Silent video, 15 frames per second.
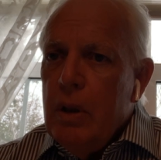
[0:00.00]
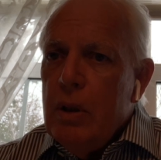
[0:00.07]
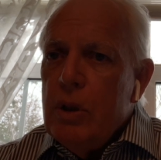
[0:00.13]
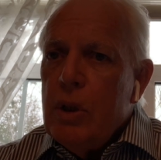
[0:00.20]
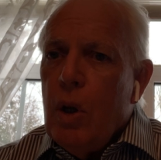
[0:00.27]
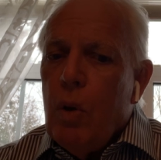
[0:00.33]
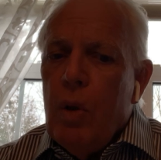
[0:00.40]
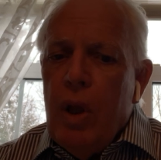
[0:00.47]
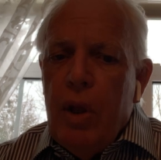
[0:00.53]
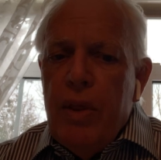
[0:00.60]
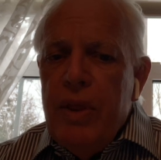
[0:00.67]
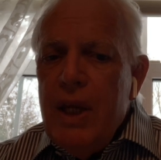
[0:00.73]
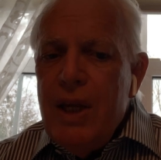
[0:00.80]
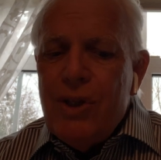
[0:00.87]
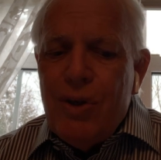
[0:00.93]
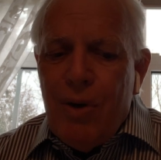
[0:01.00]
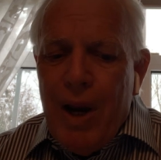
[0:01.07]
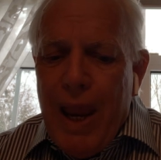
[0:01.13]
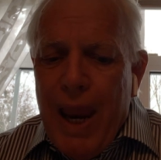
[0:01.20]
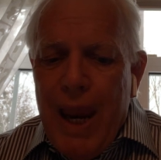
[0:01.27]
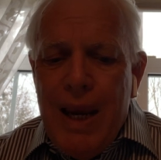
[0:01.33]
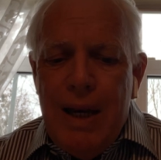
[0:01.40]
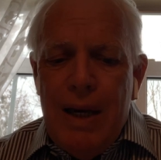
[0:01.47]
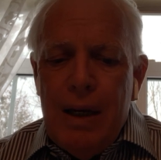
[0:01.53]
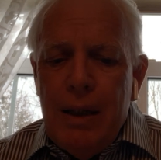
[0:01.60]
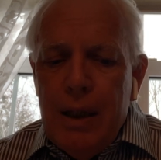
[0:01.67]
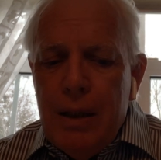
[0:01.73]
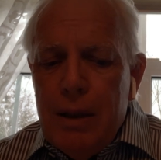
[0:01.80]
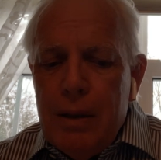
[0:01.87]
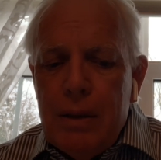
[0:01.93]
So these are 8
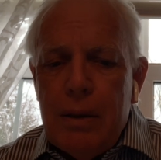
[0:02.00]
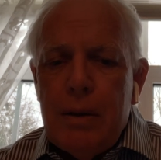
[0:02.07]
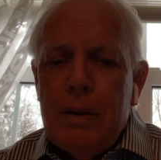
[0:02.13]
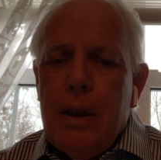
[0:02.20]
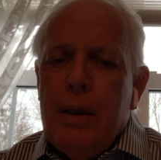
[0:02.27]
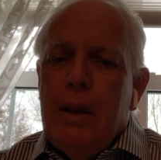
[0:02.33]
little